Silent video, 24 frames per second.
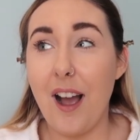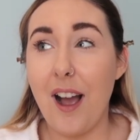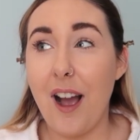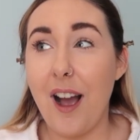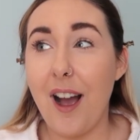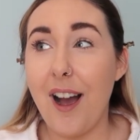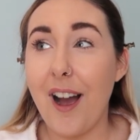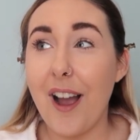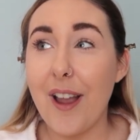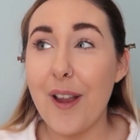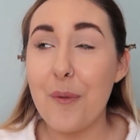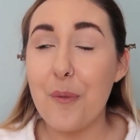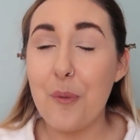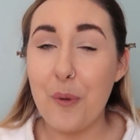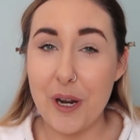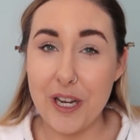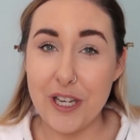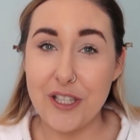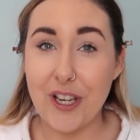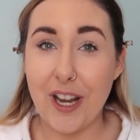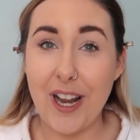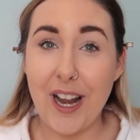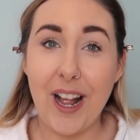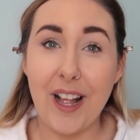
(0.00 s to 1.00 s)
I
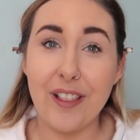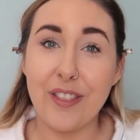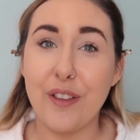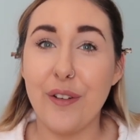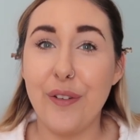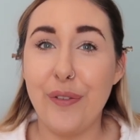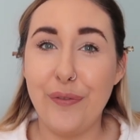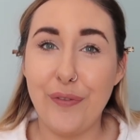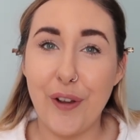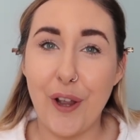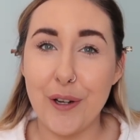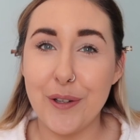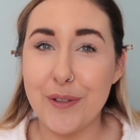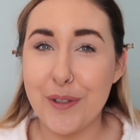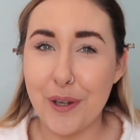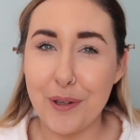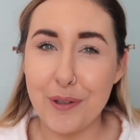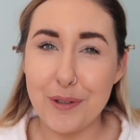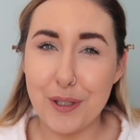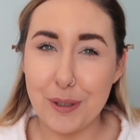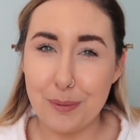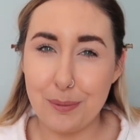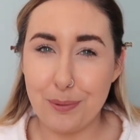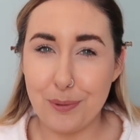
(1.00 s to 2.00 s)
wish I had the photo
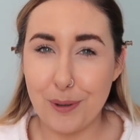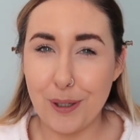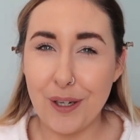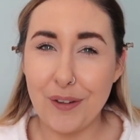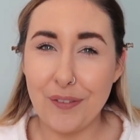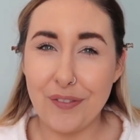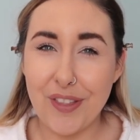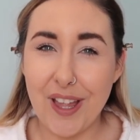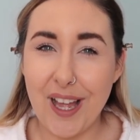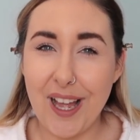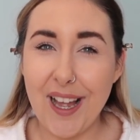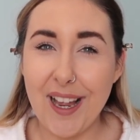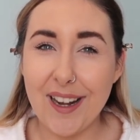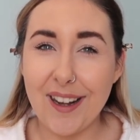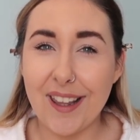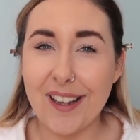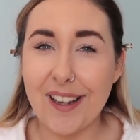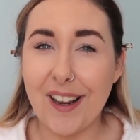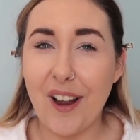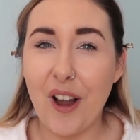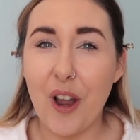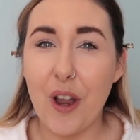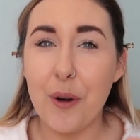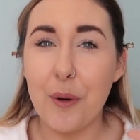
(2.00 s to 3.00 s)
to prove that.
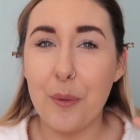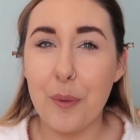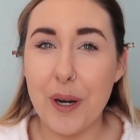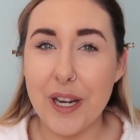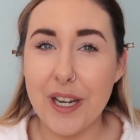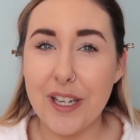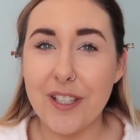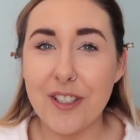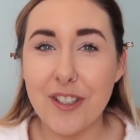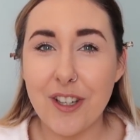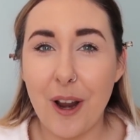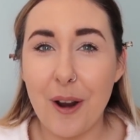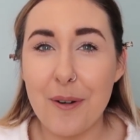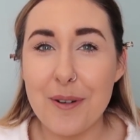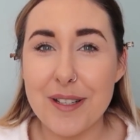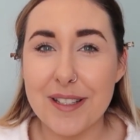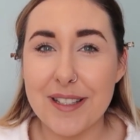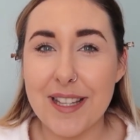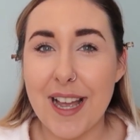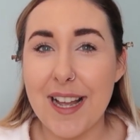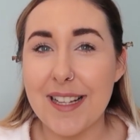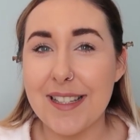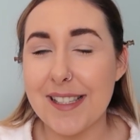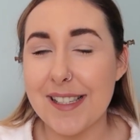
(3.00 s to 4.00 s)
Like, I wish I was
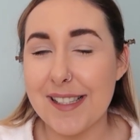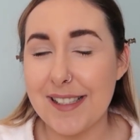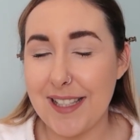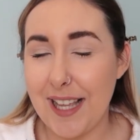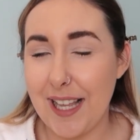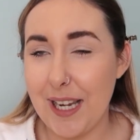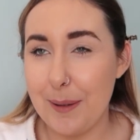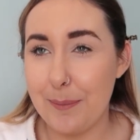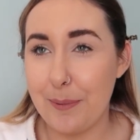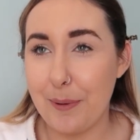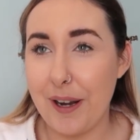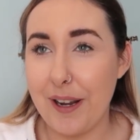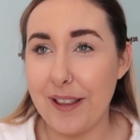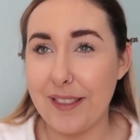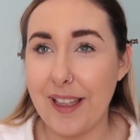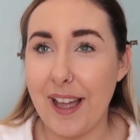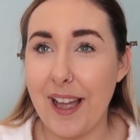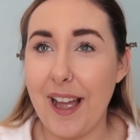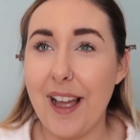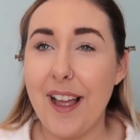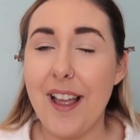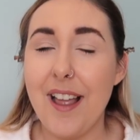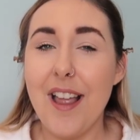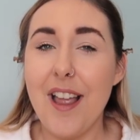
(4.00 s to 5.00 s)
there to celebrate
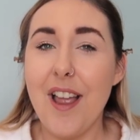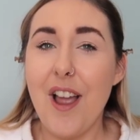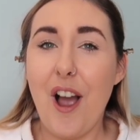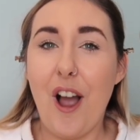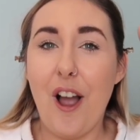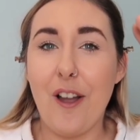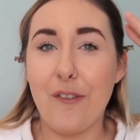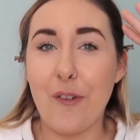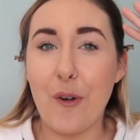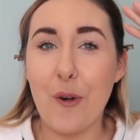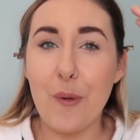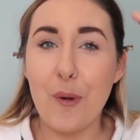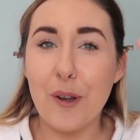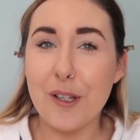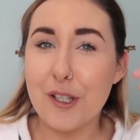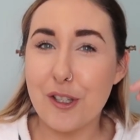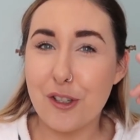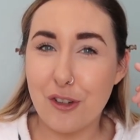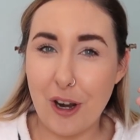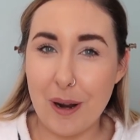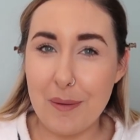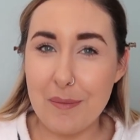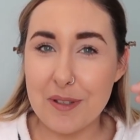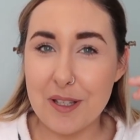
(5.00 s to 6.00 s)
that. I've always
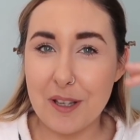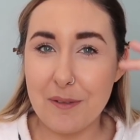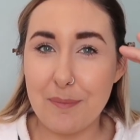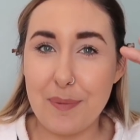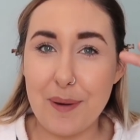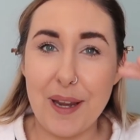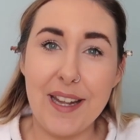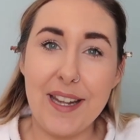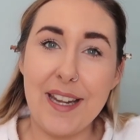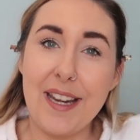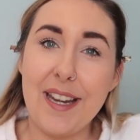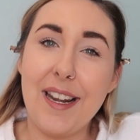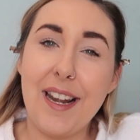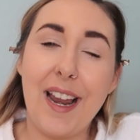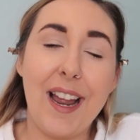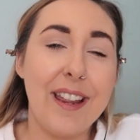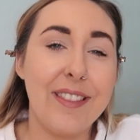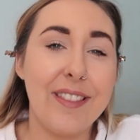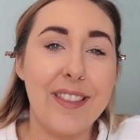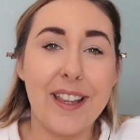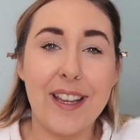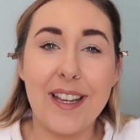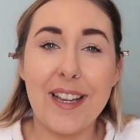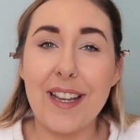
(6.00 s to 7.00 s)
dreamt of being in
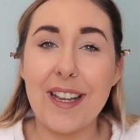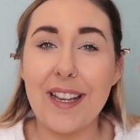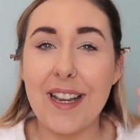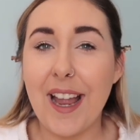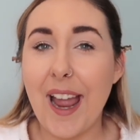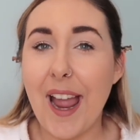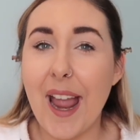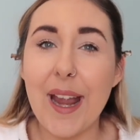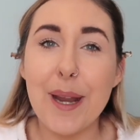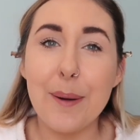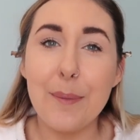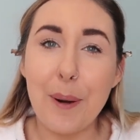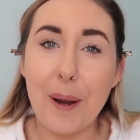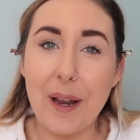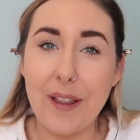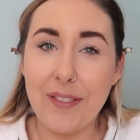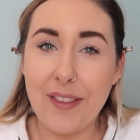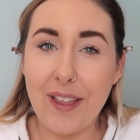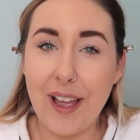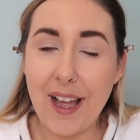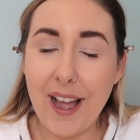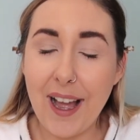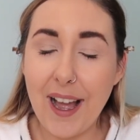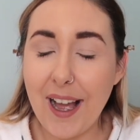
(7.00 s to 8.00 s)
like the cape and
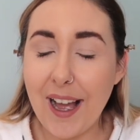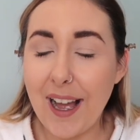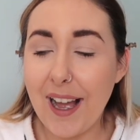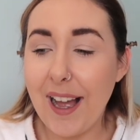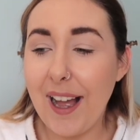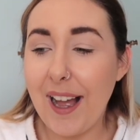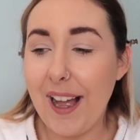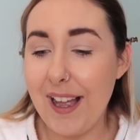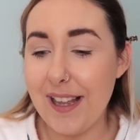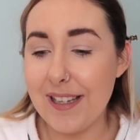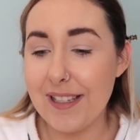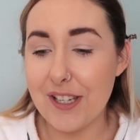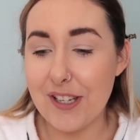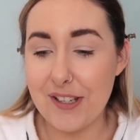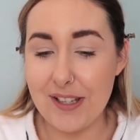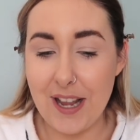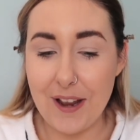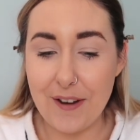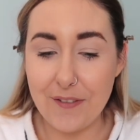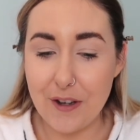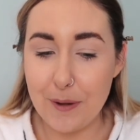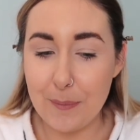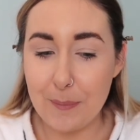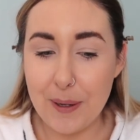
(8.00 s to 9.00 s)
the hat and just
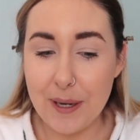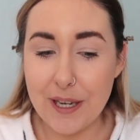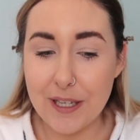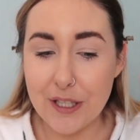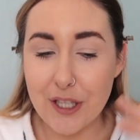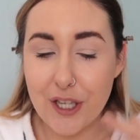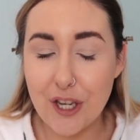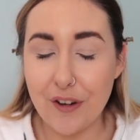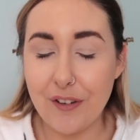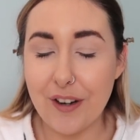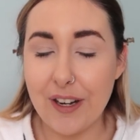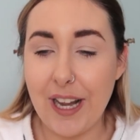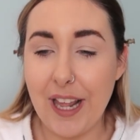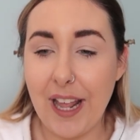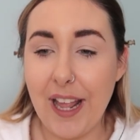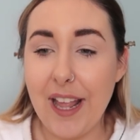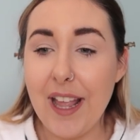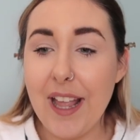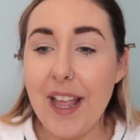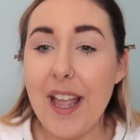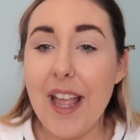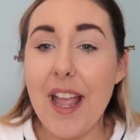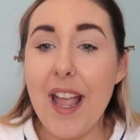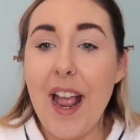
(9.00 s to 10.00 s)
having a picture in it,
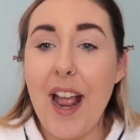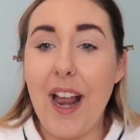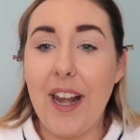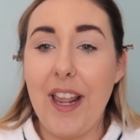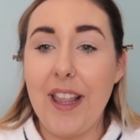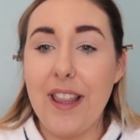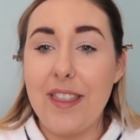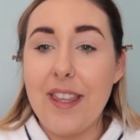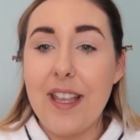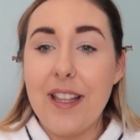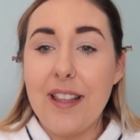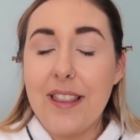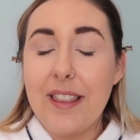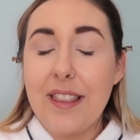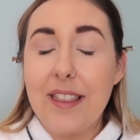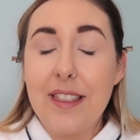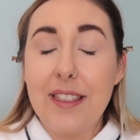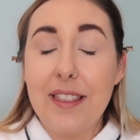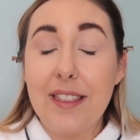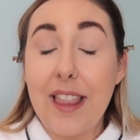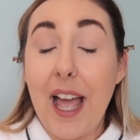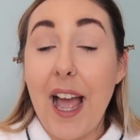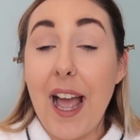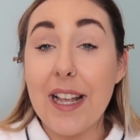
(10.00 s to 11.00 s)
and I think
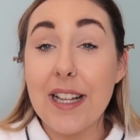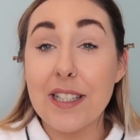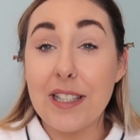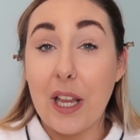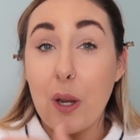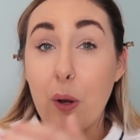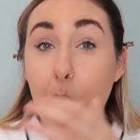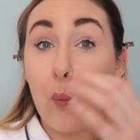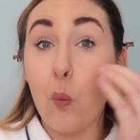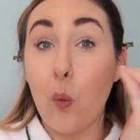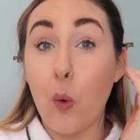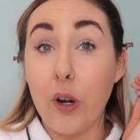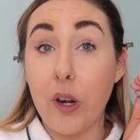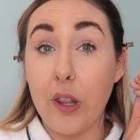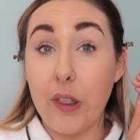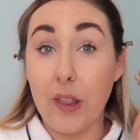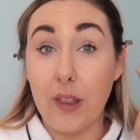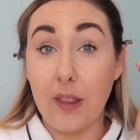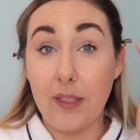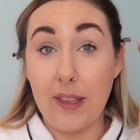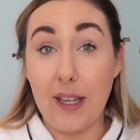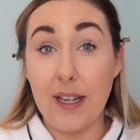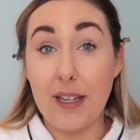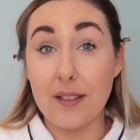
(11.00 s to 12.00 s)
that is like one of the
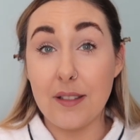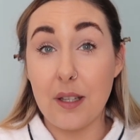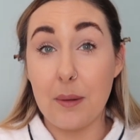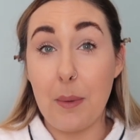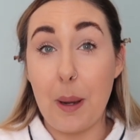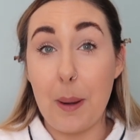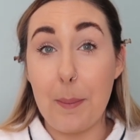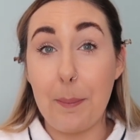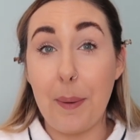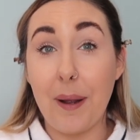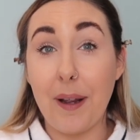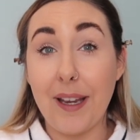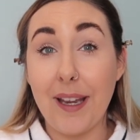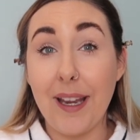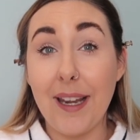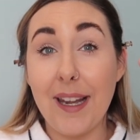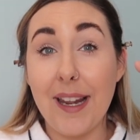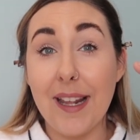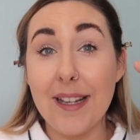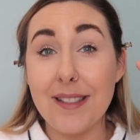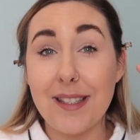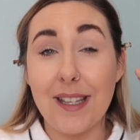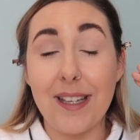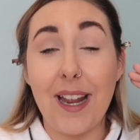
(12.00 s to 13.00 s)
things on my bucket
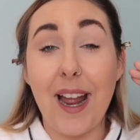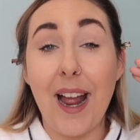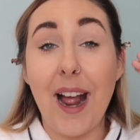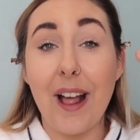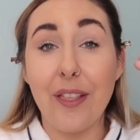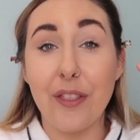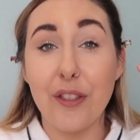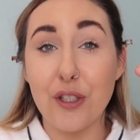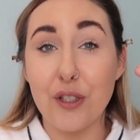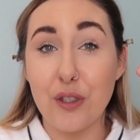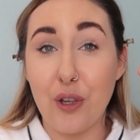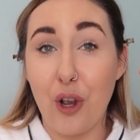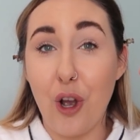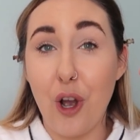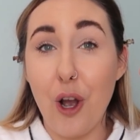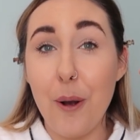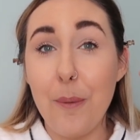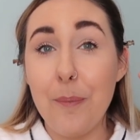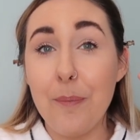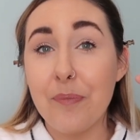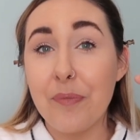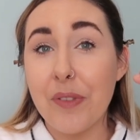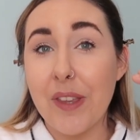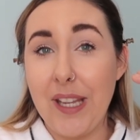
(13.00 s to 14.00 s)
list, like at the
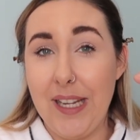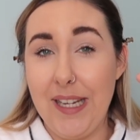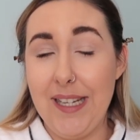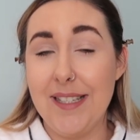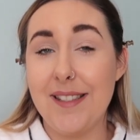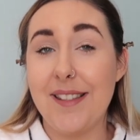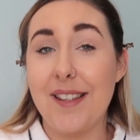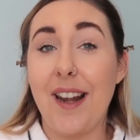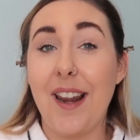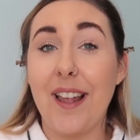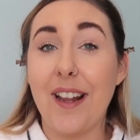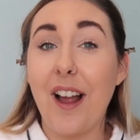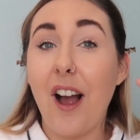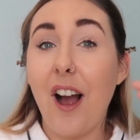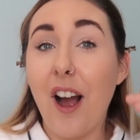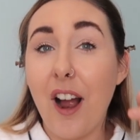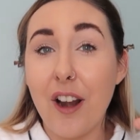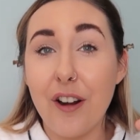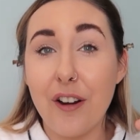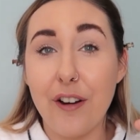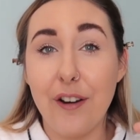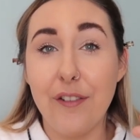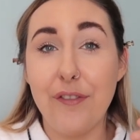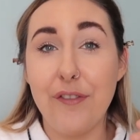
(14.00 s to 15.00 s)
top, is to like
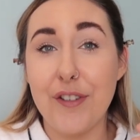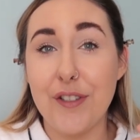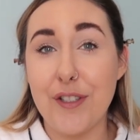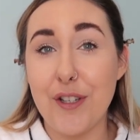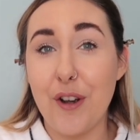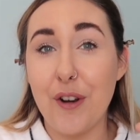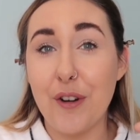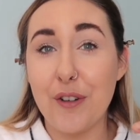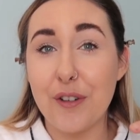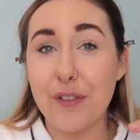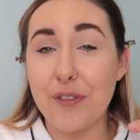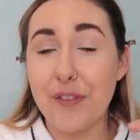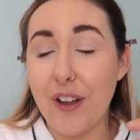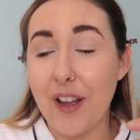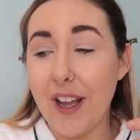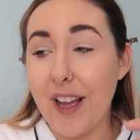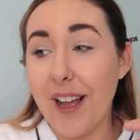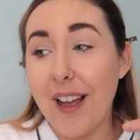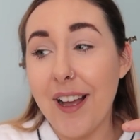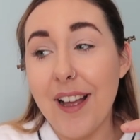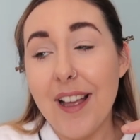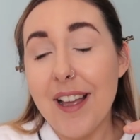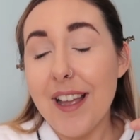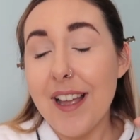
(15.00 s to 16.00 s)
hire a
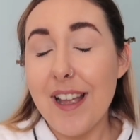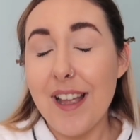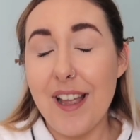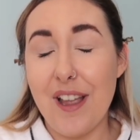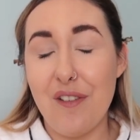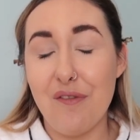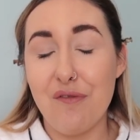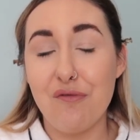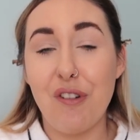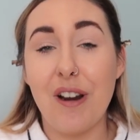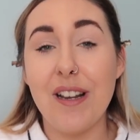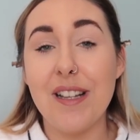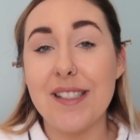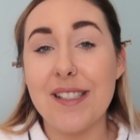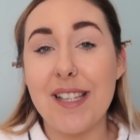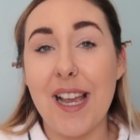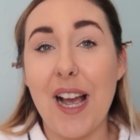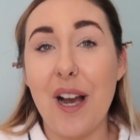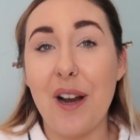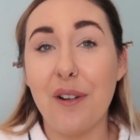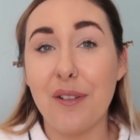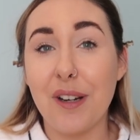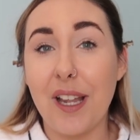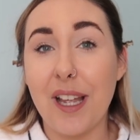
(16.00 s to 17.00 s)
photographer and rent
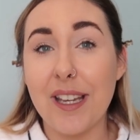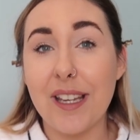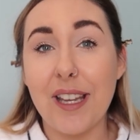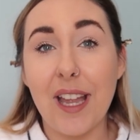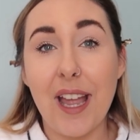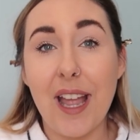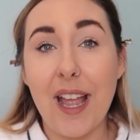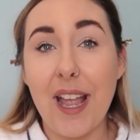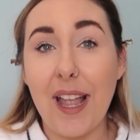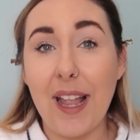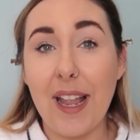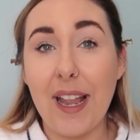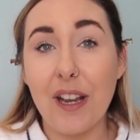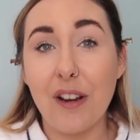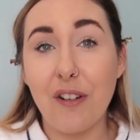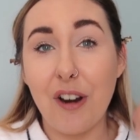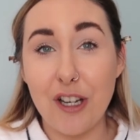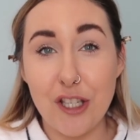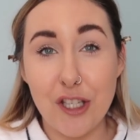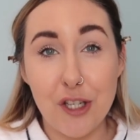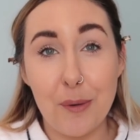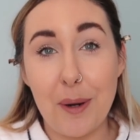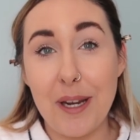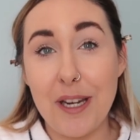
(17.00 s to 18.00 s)
out like a
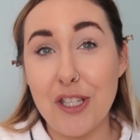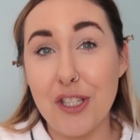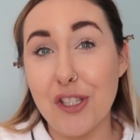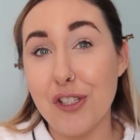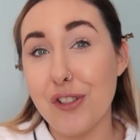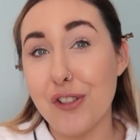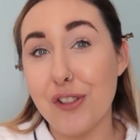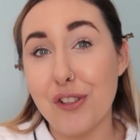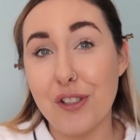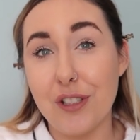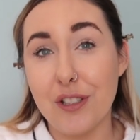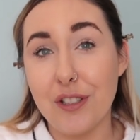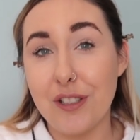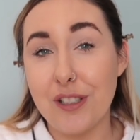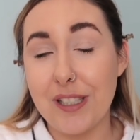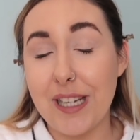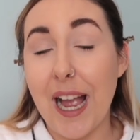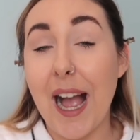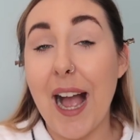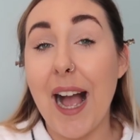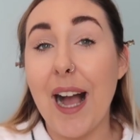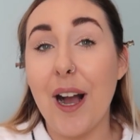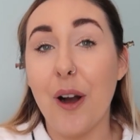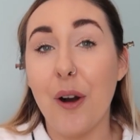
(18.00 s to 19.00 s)
graduation
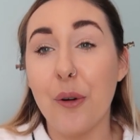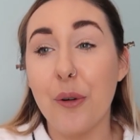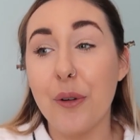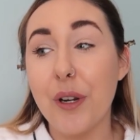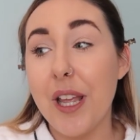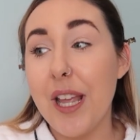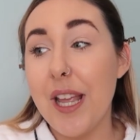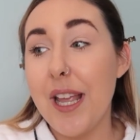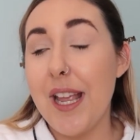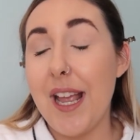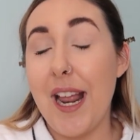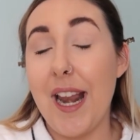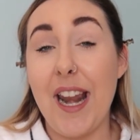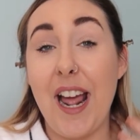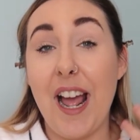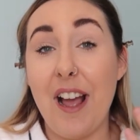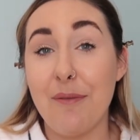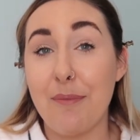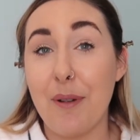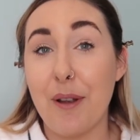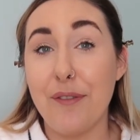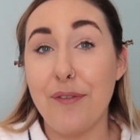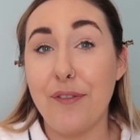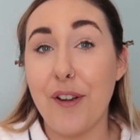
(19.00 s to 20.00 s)
gown and
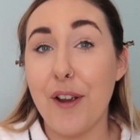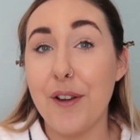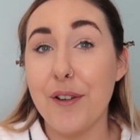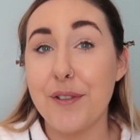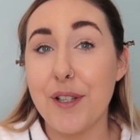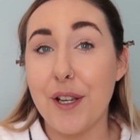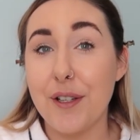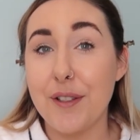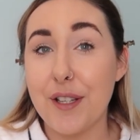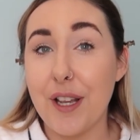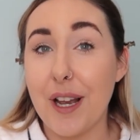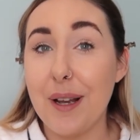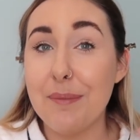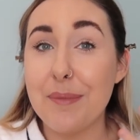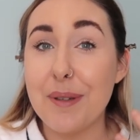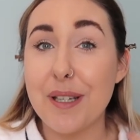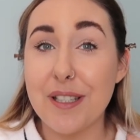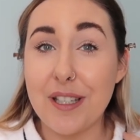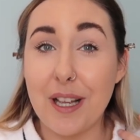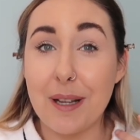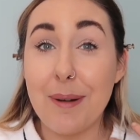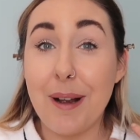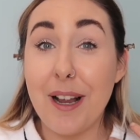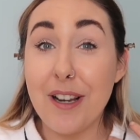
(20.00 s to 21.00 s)
have my photo done,
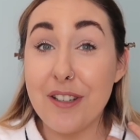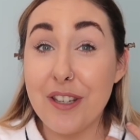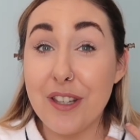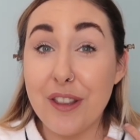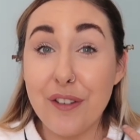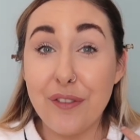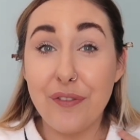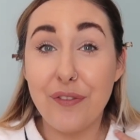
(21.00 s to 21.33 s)
because I'm actually the